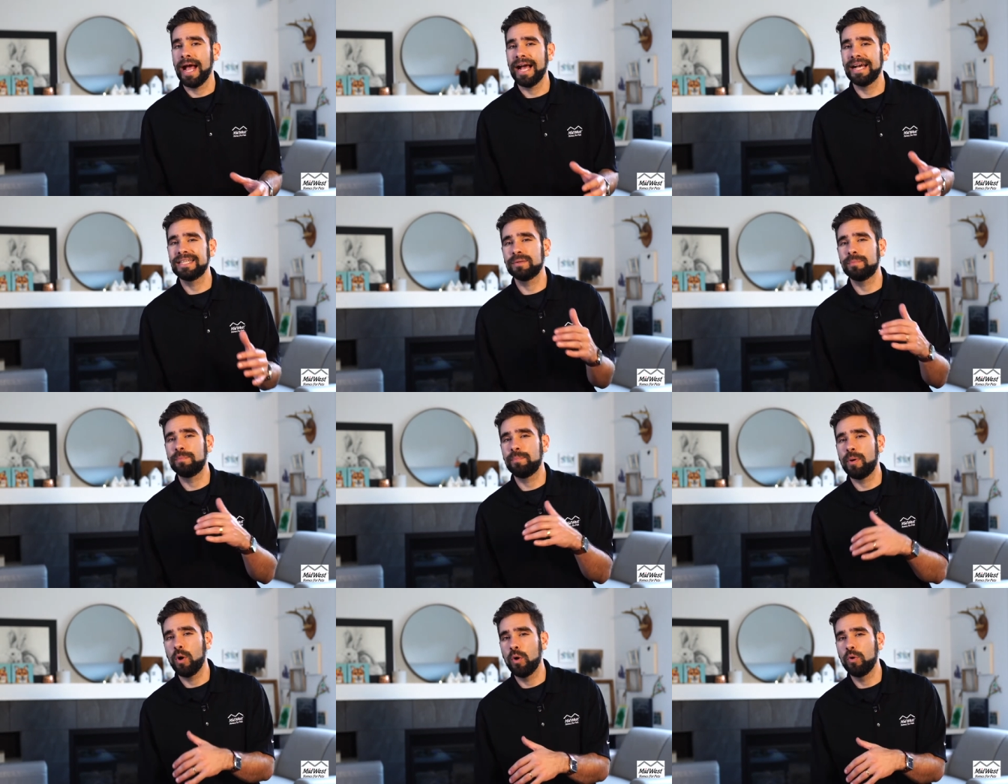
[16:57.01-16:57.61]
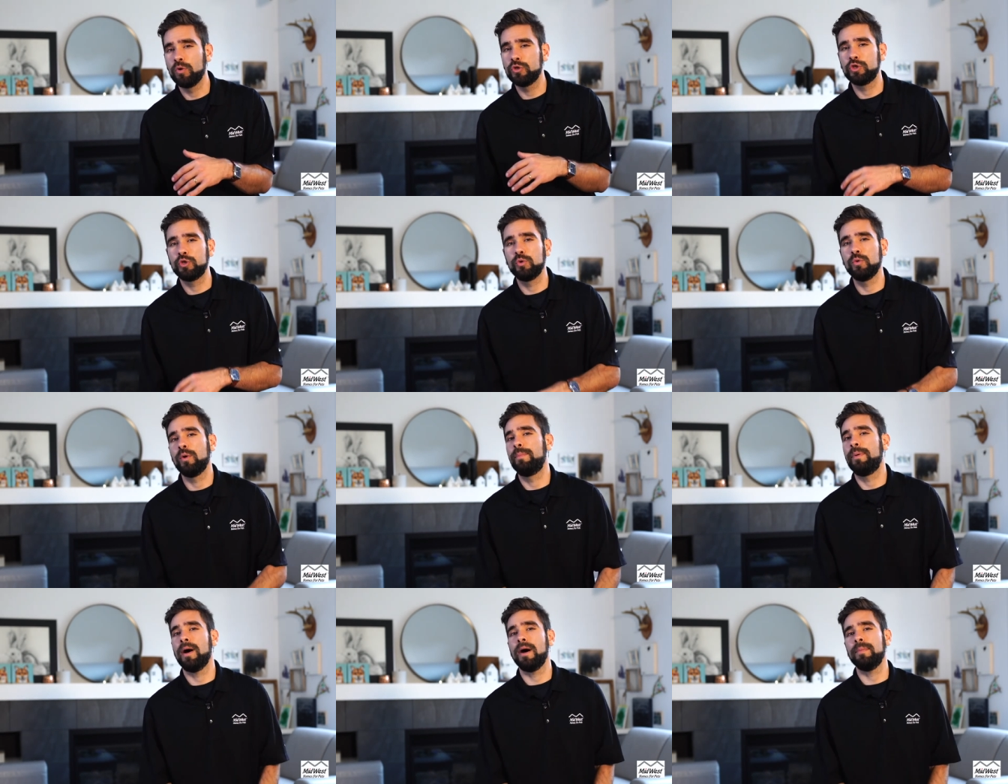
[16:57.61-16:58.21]
as opposed
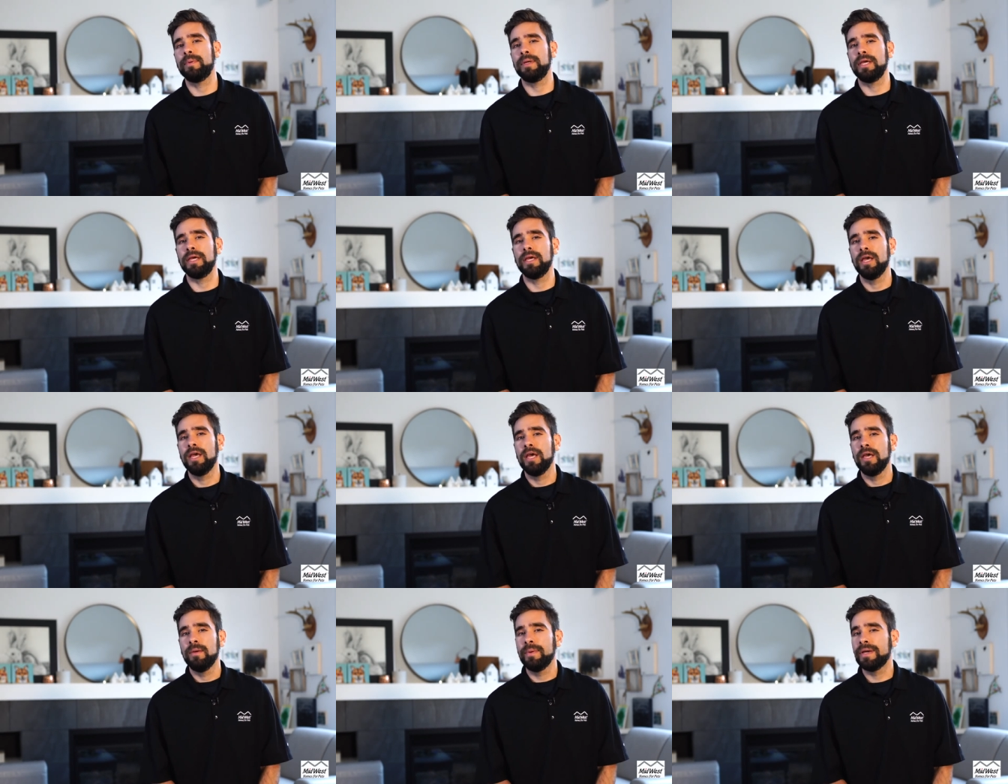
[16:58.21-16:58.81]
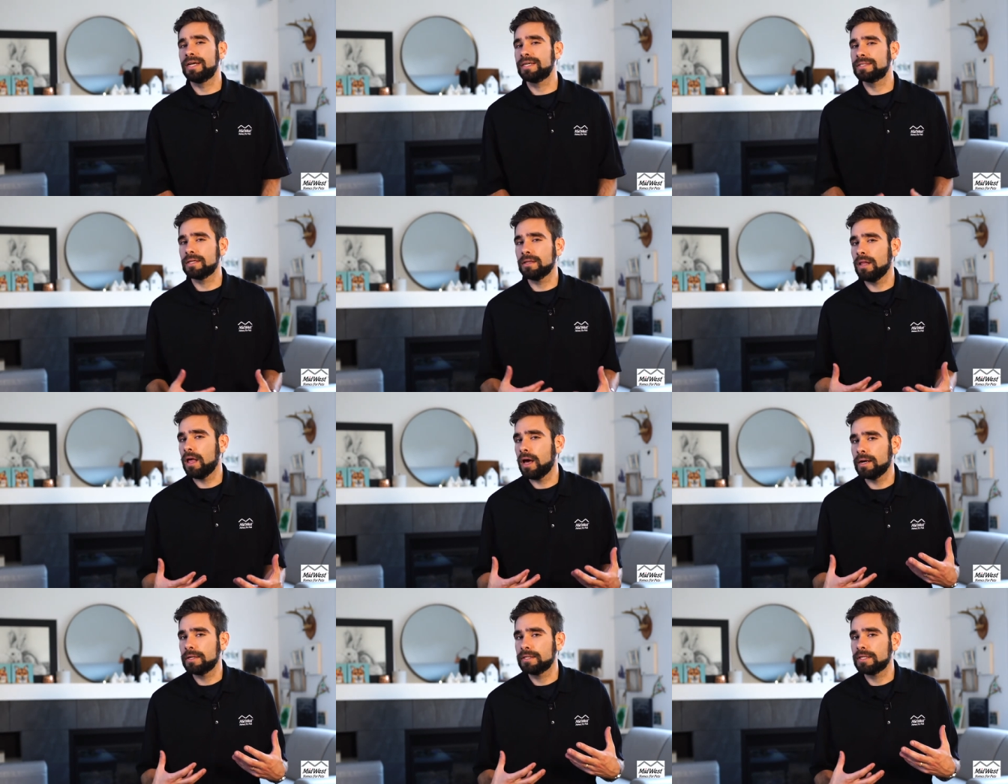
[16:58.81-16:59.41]
to a puppy because a
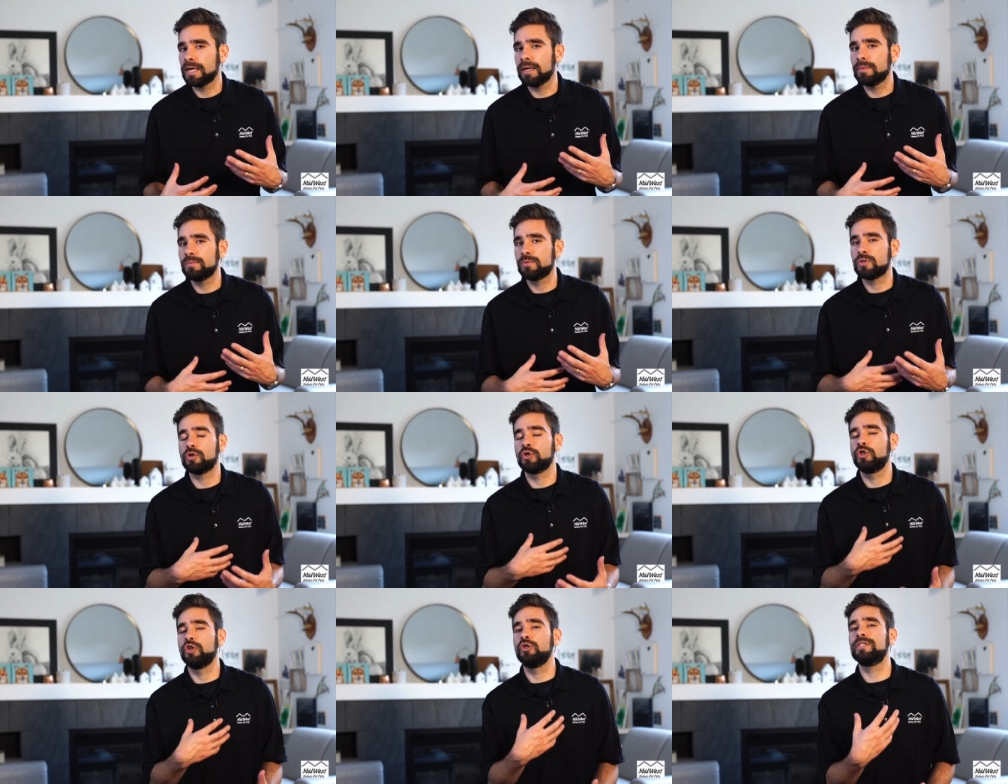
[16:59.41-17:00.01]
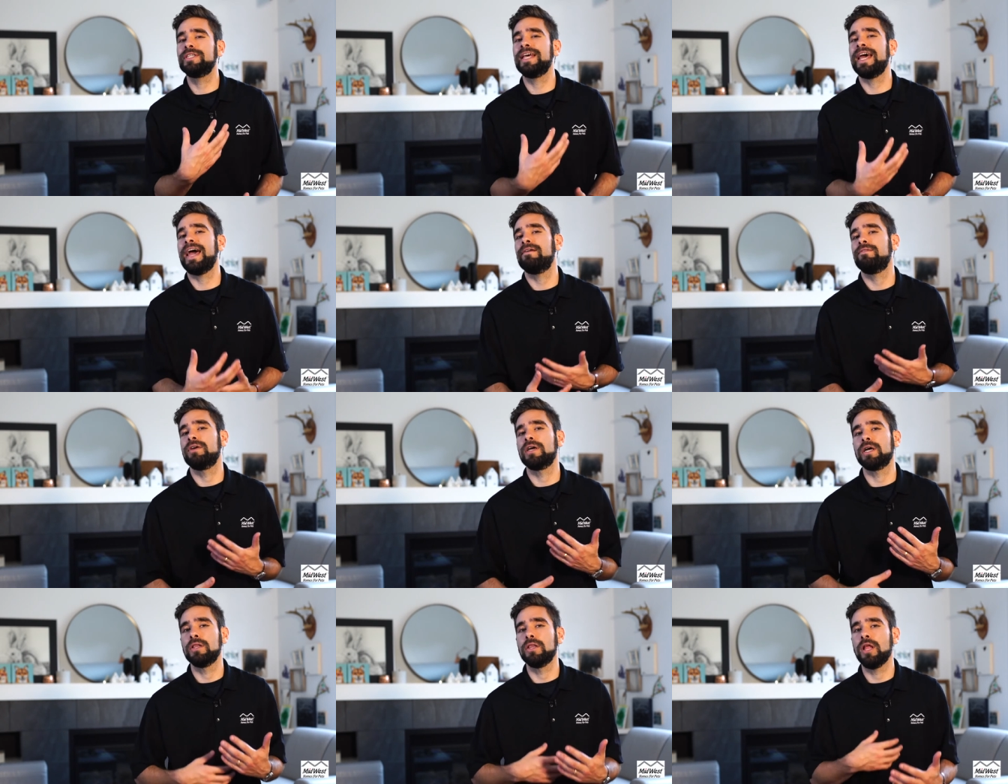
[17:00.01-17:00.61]
lot of times they're used to
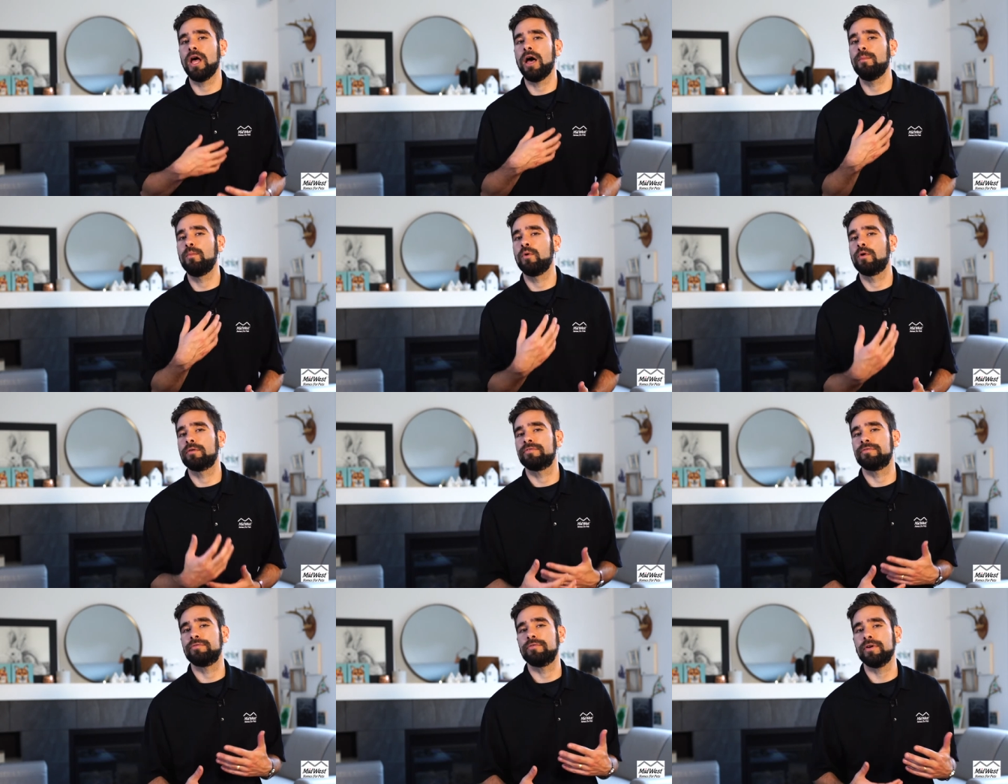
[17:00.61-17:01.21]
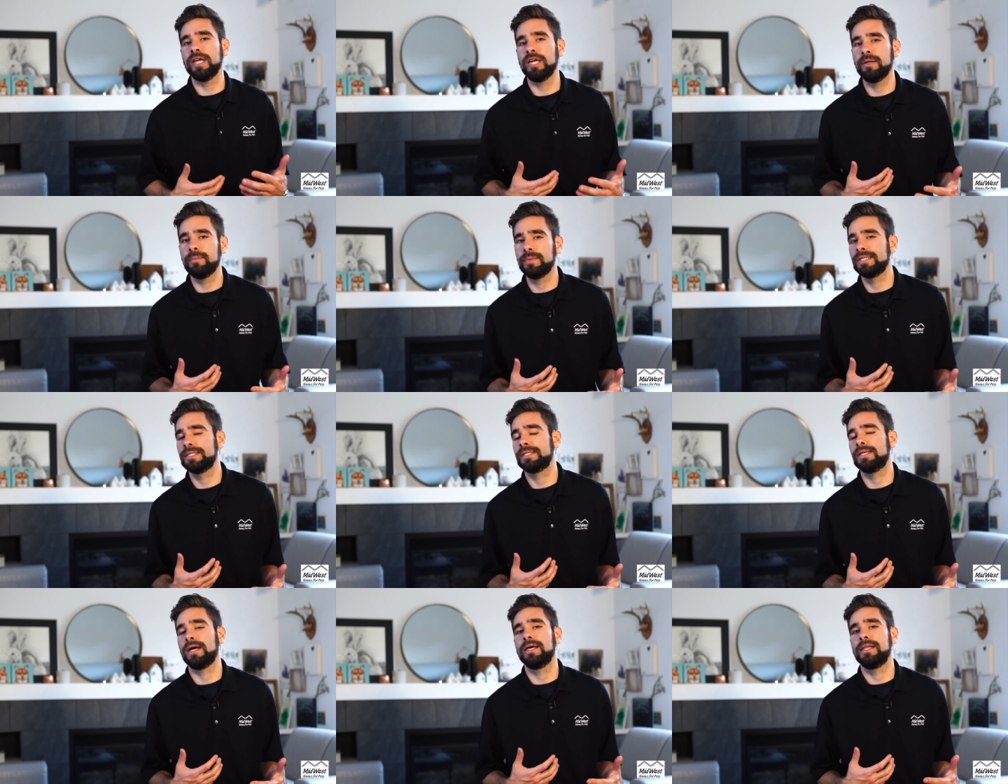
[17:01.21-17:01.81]
having a lot more freedom
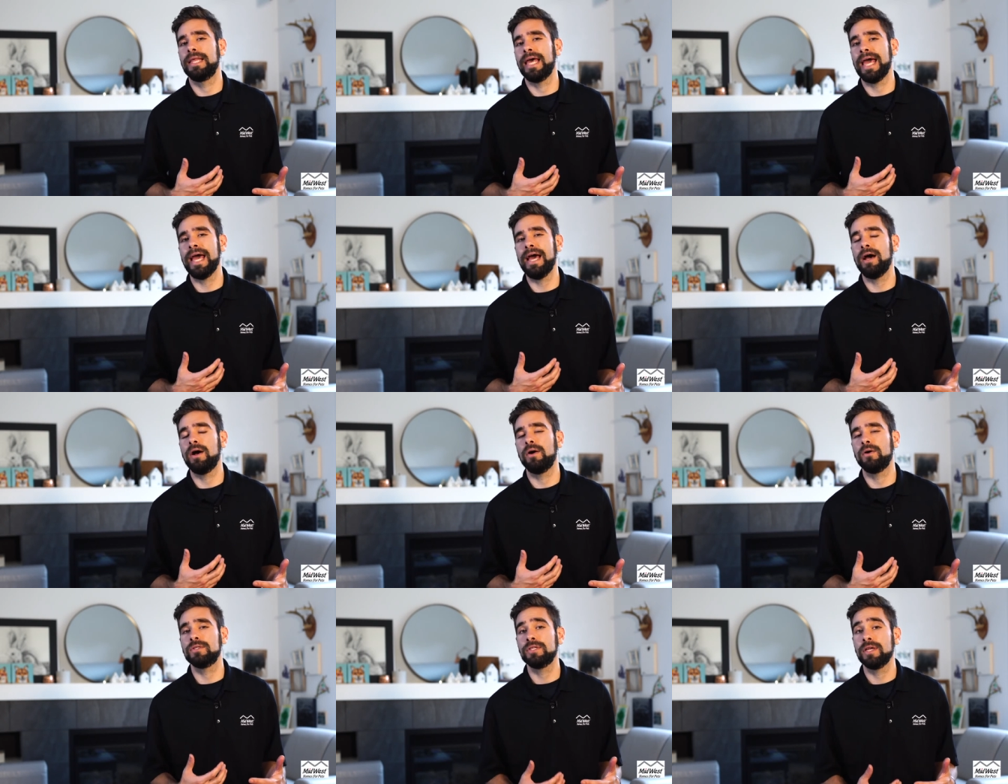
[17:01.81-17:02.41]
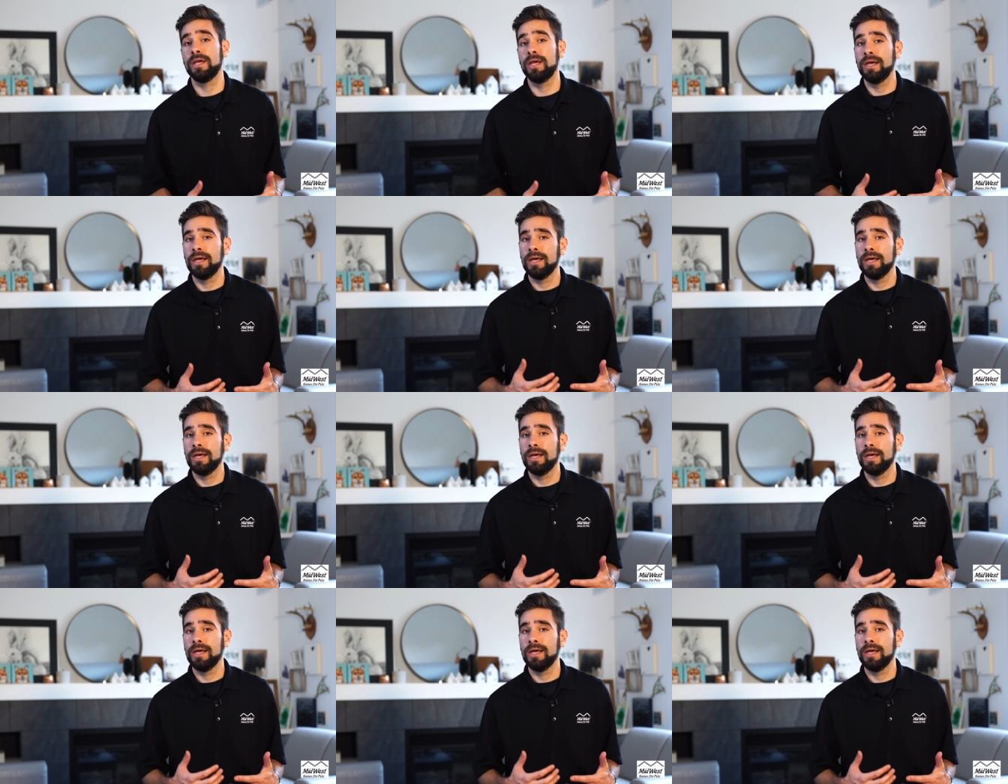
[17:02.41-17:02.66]
inside the house